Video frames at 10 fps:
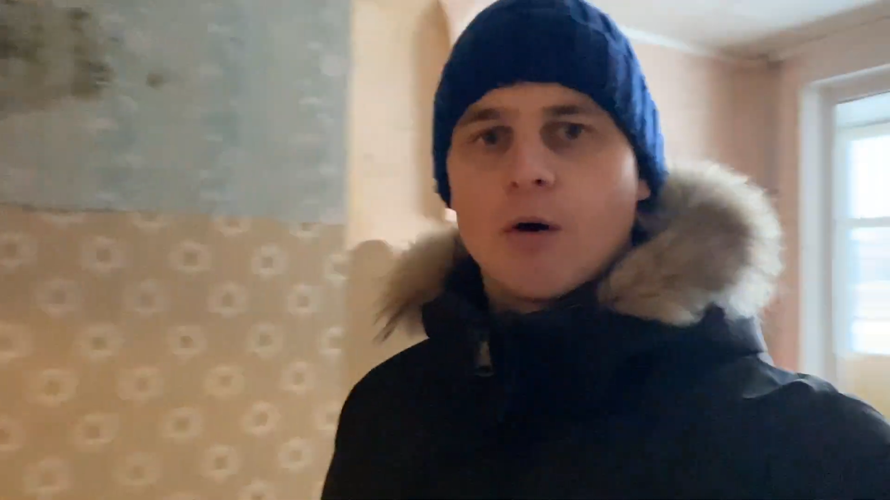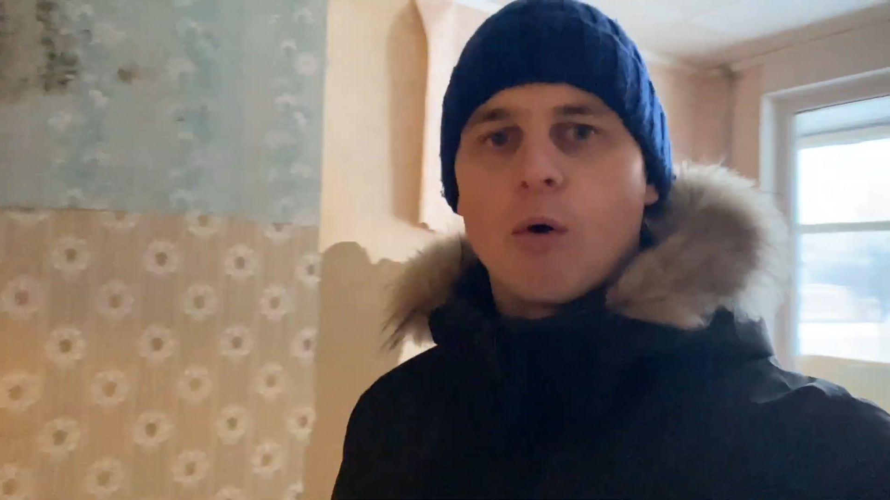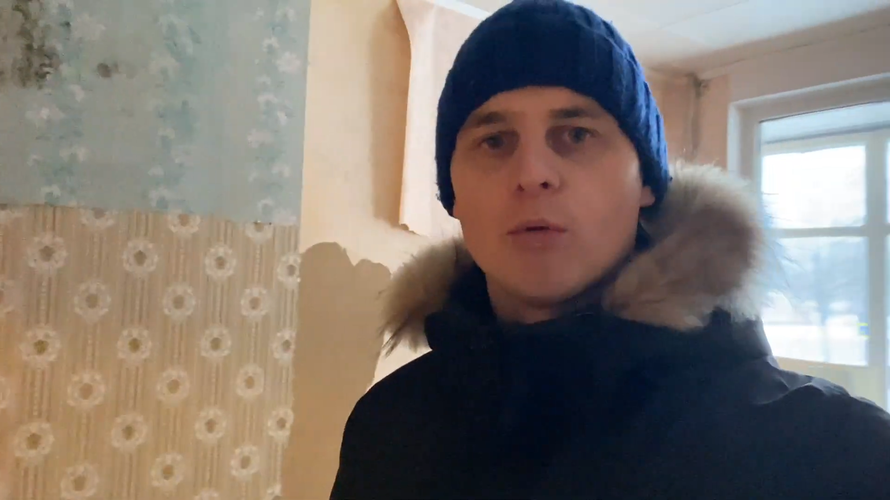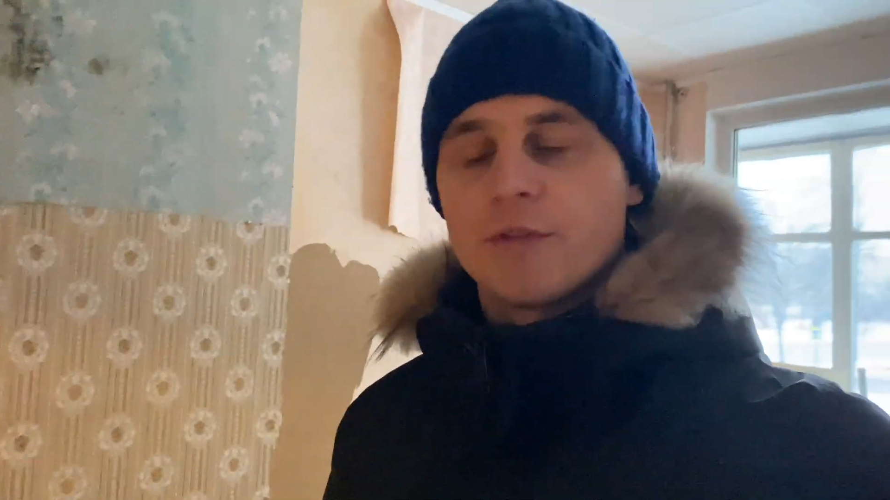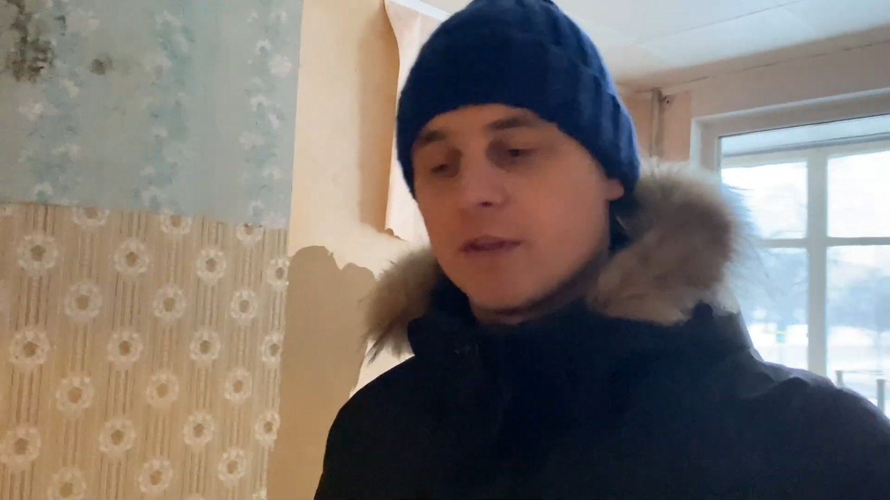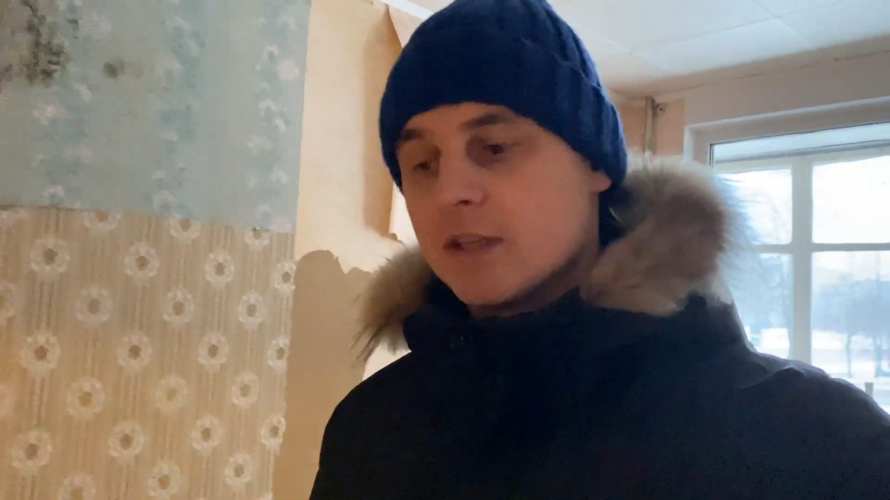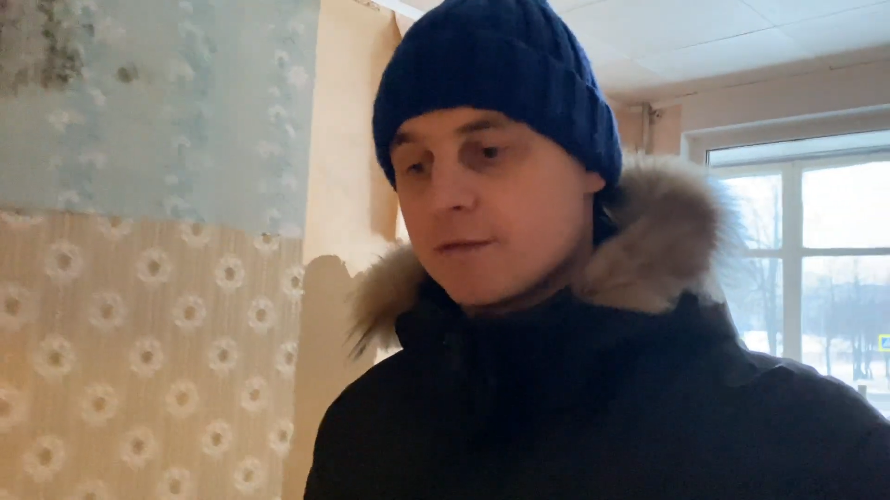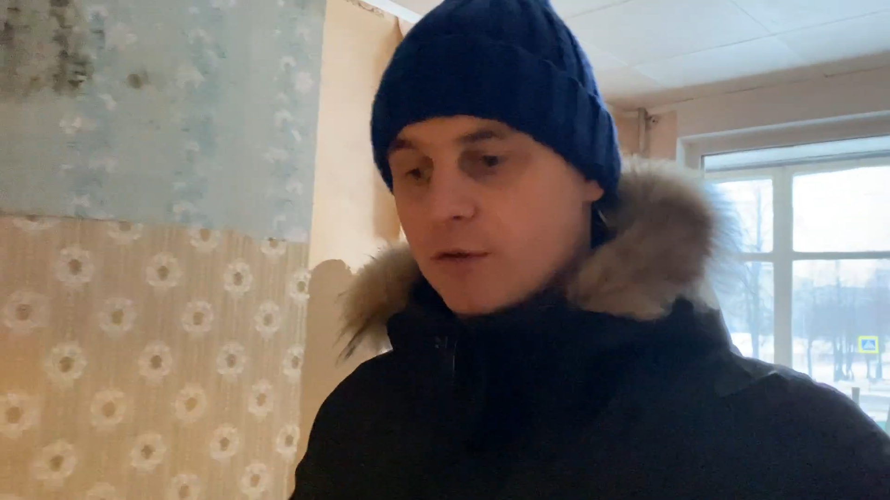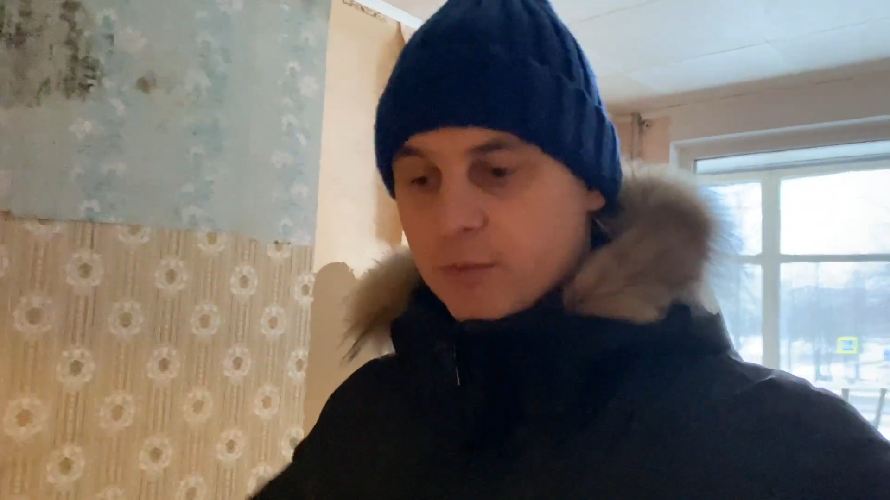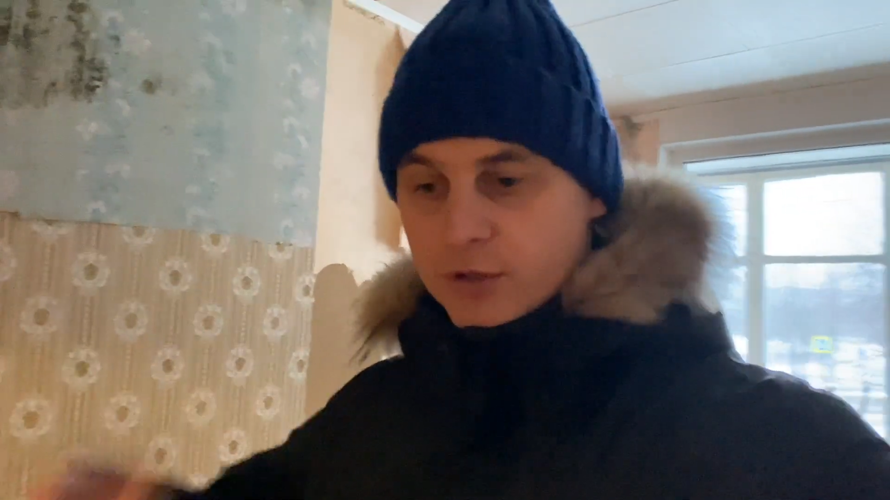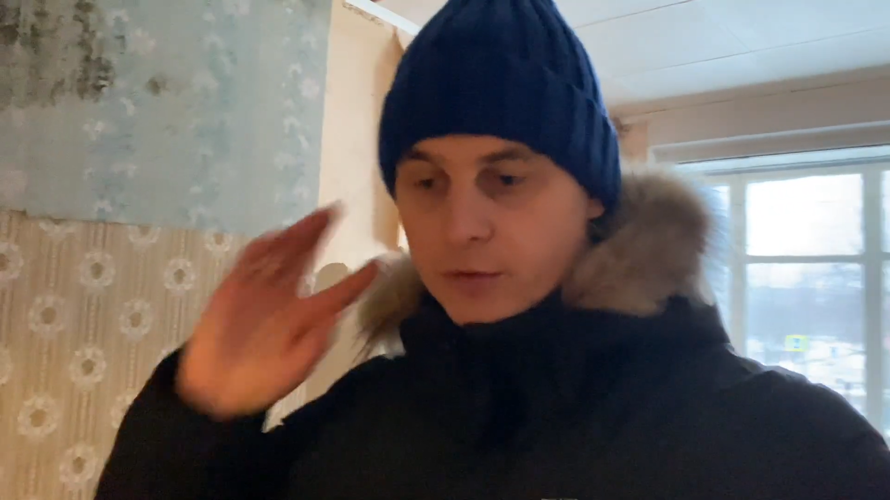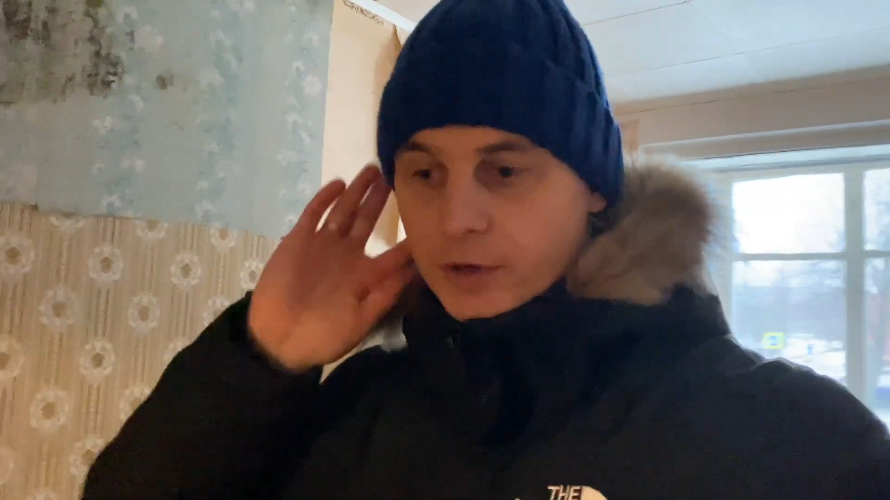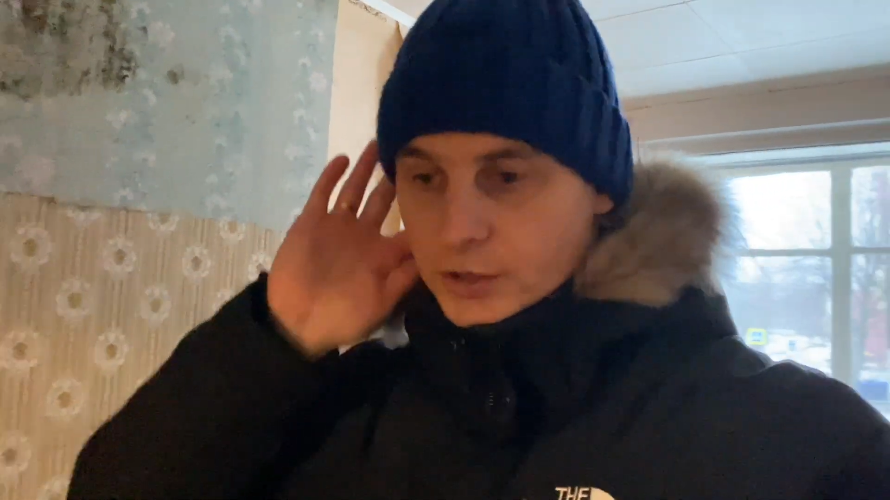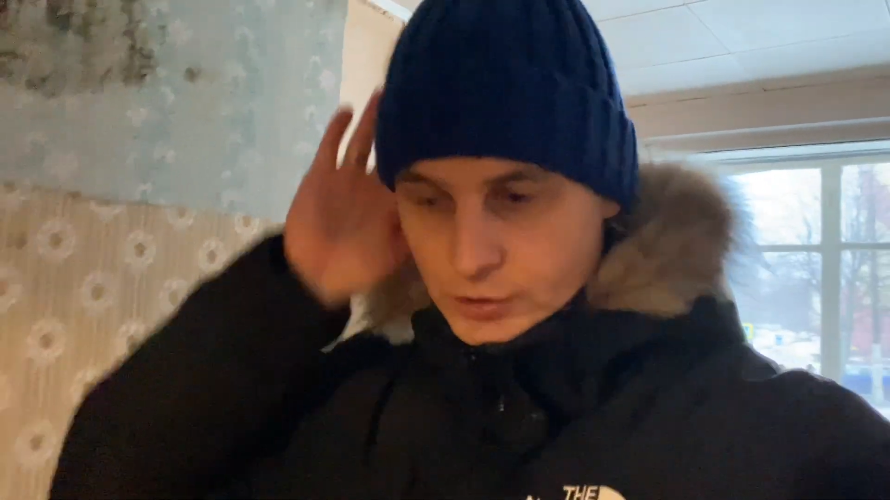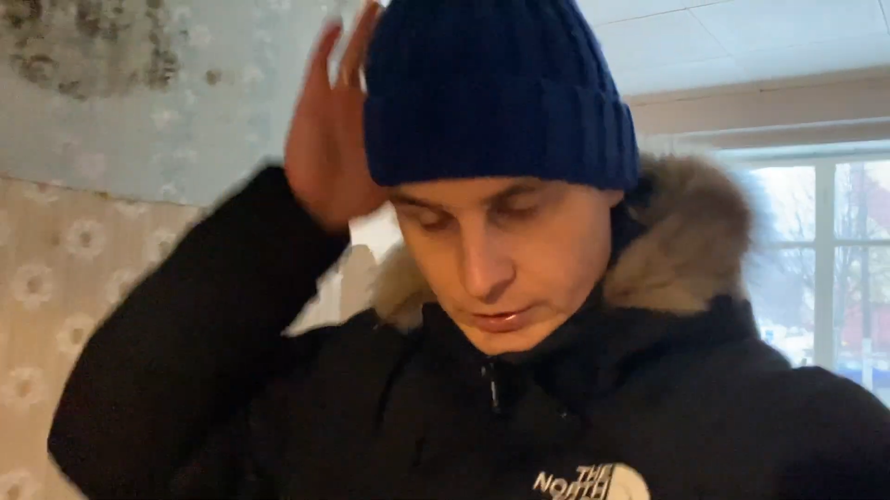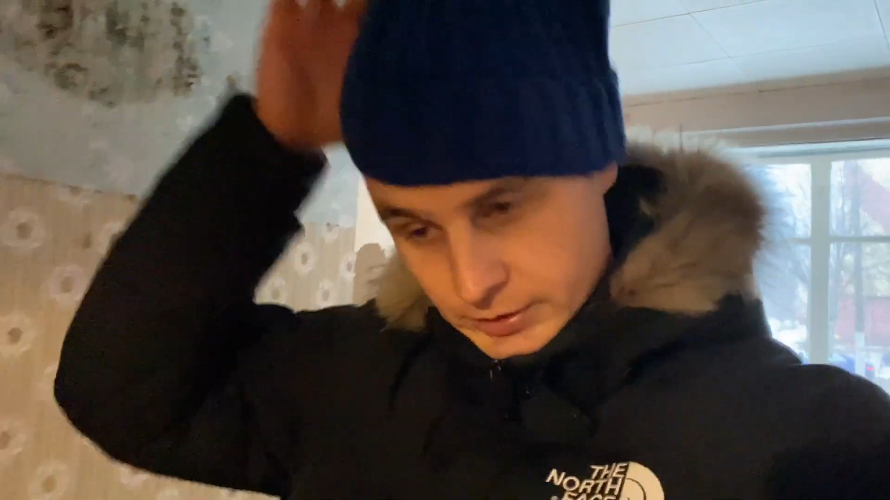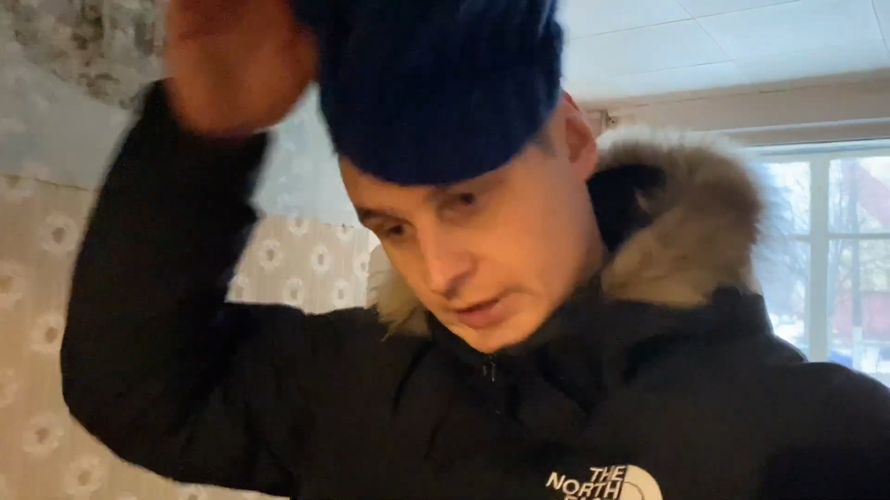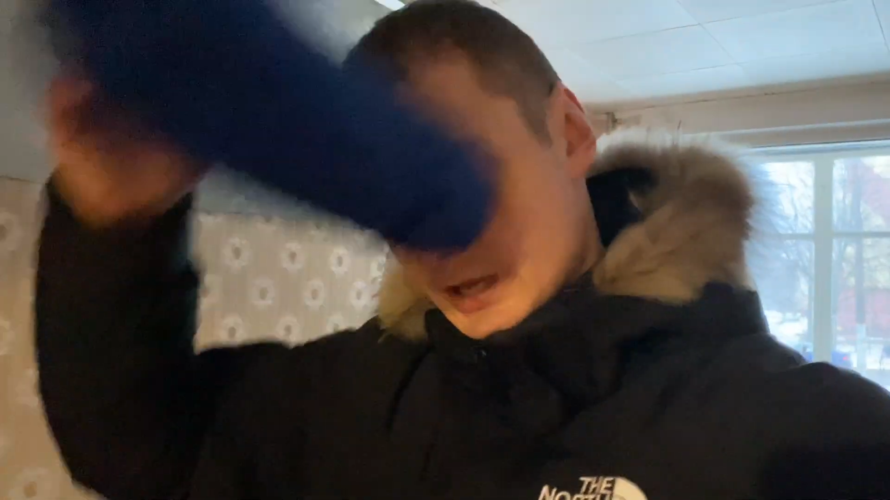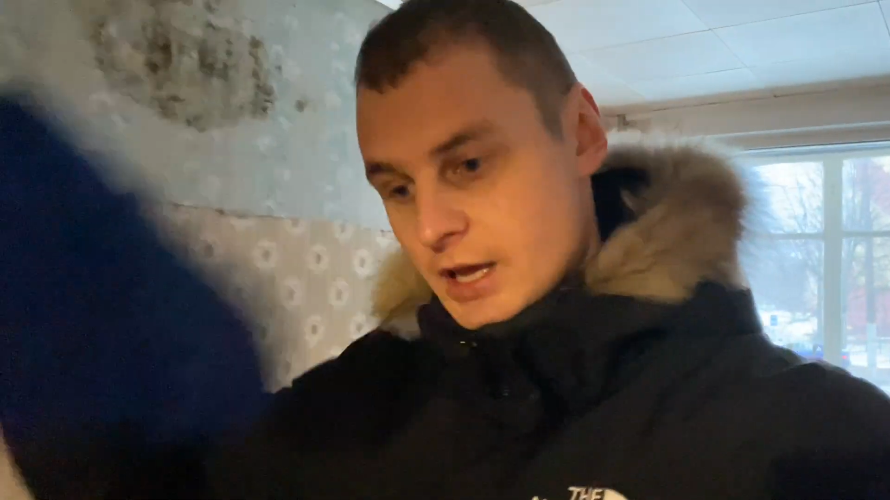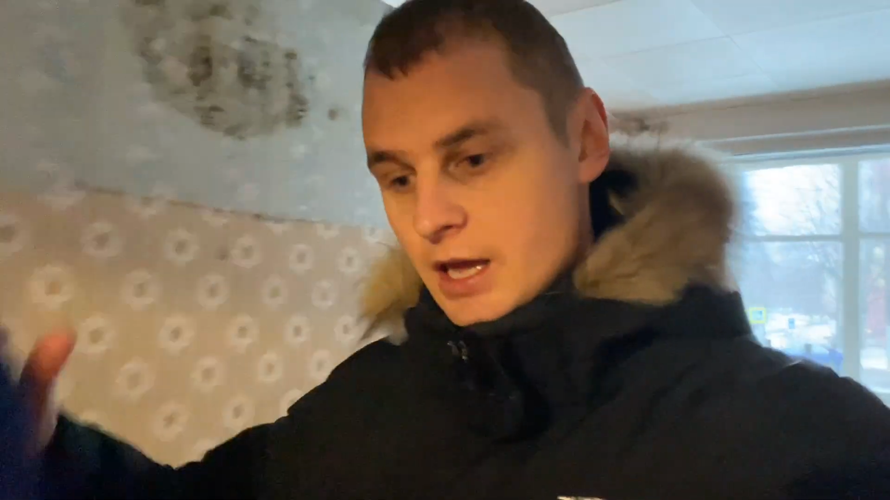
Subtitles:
old things from Soviet Union,